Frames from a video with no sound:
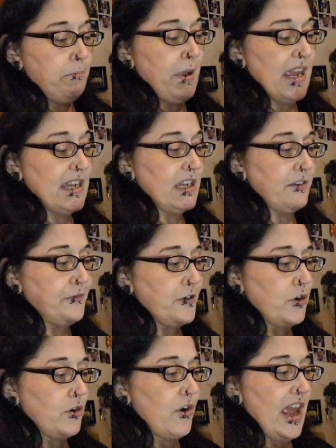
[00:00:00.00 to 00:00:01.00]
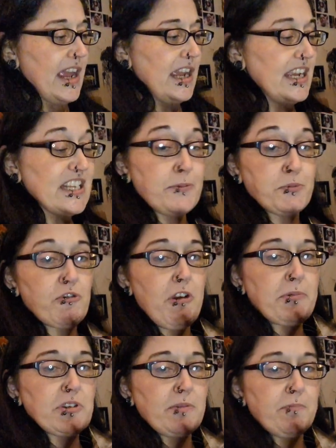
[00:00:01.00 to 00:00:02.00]
paying for a
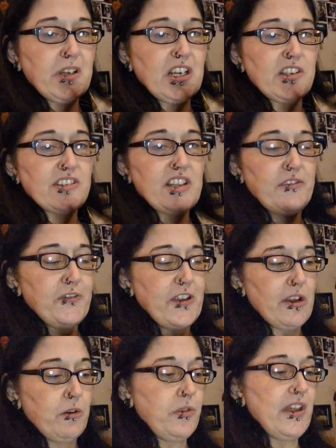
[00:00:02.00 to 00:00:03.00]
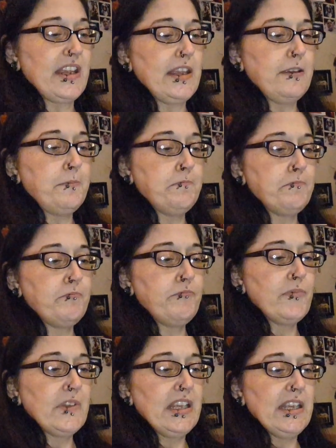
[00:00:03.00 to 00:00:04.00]
subscription because they feel they
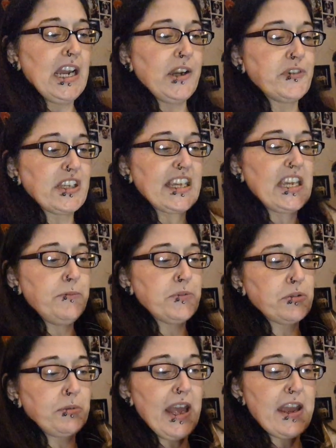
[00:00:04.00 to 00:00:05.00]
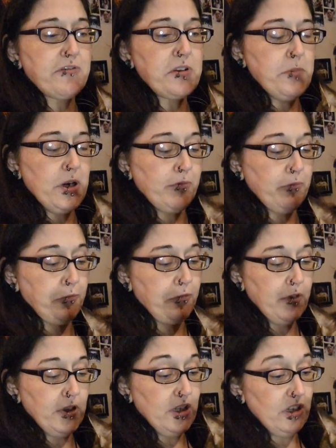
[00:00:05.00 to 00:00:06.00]
have to keep to it every
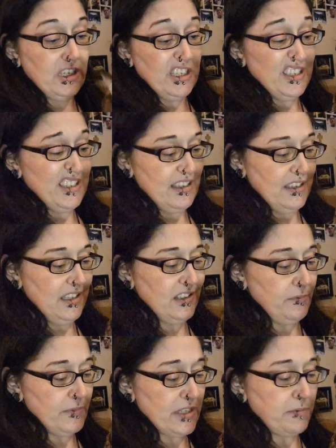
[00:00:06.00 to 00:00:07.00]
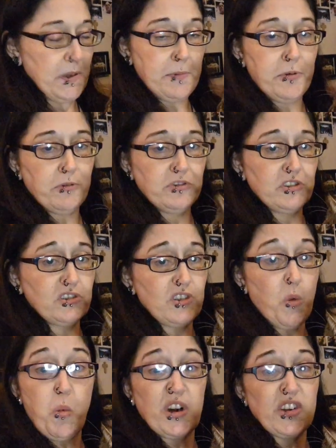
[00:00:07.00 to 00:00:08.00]
month. And sometimes people don't